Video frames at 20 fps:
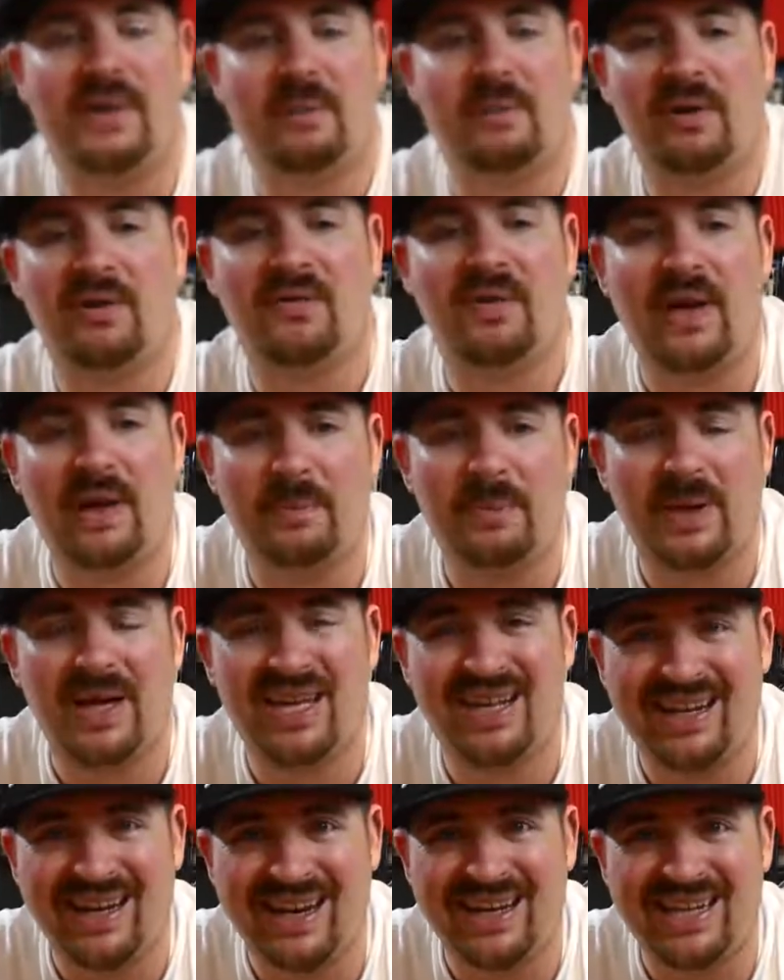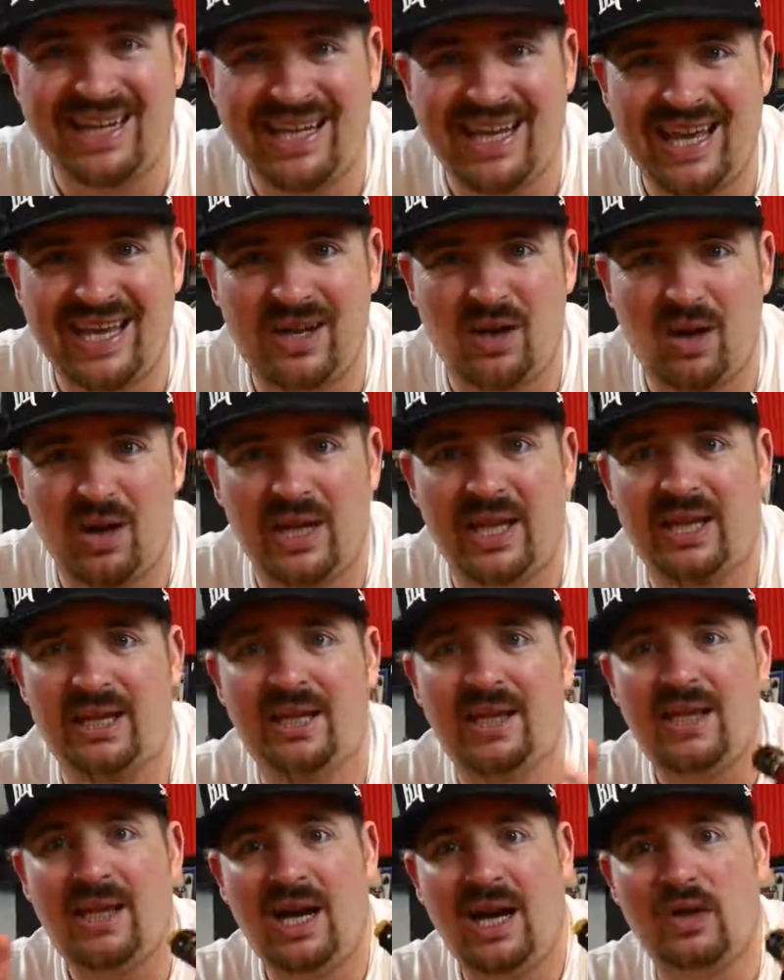I'm going to vape an IDA on it.
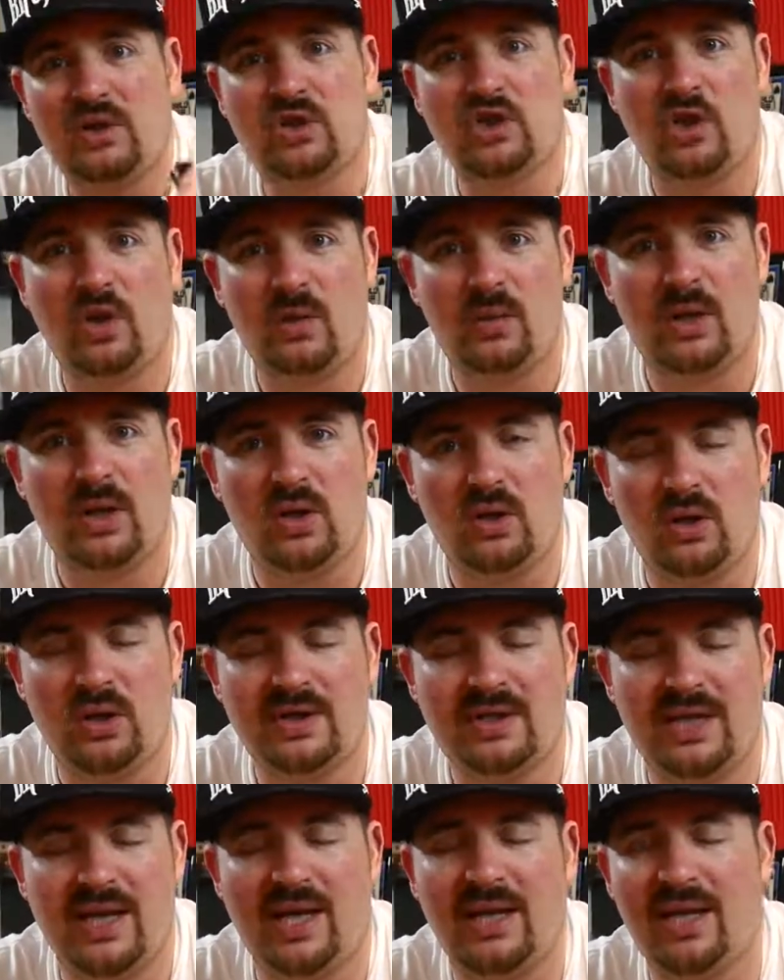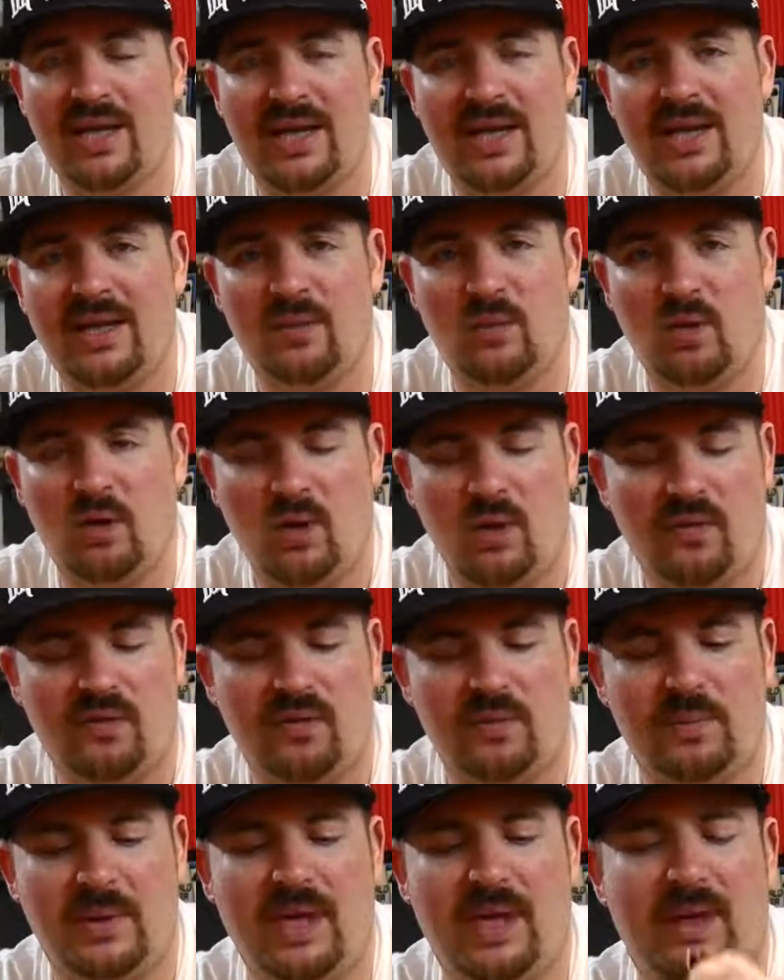I'll show you what it looks like, and we'll go
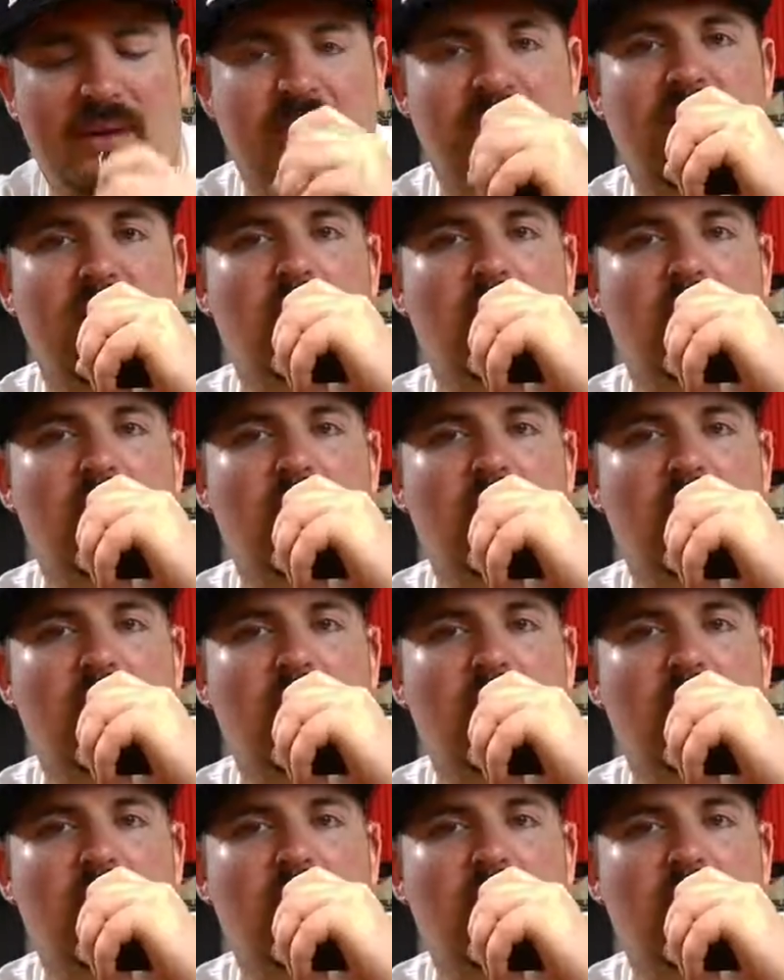from there.